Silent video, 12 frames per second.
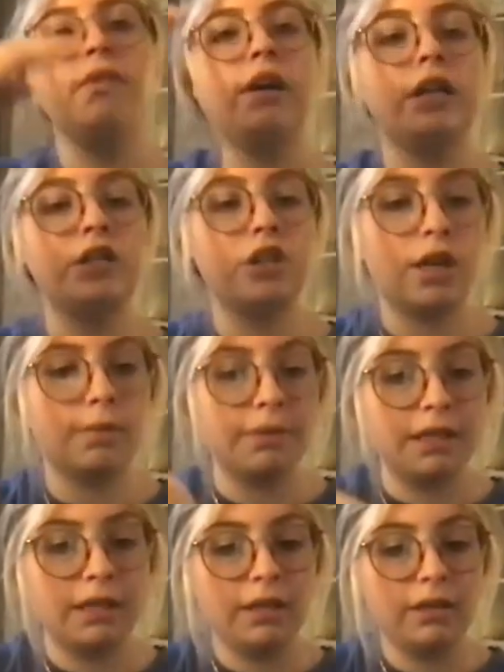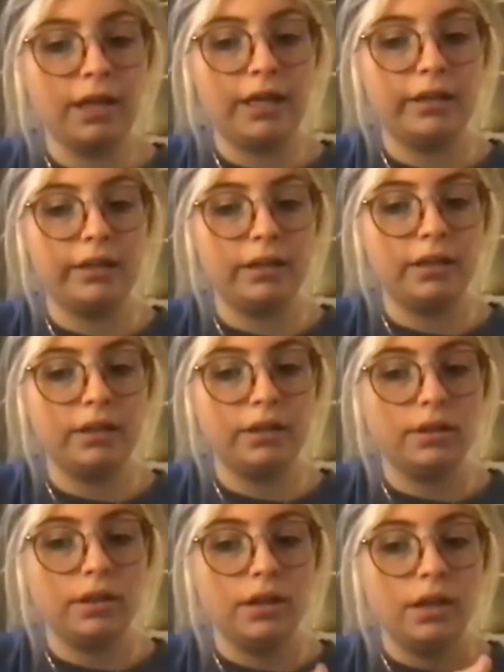very choppy. Like
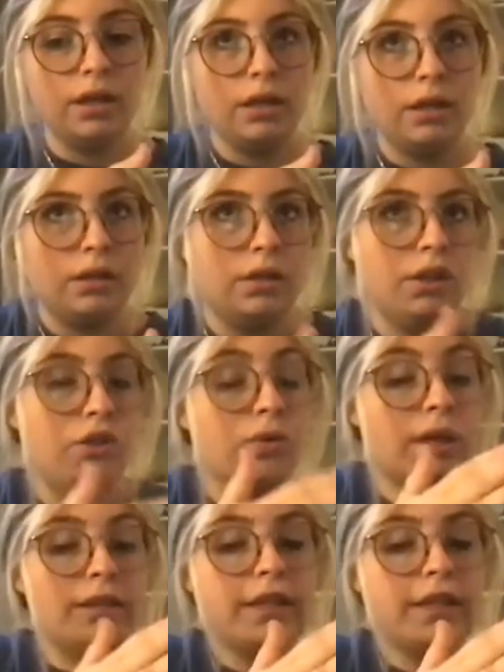you can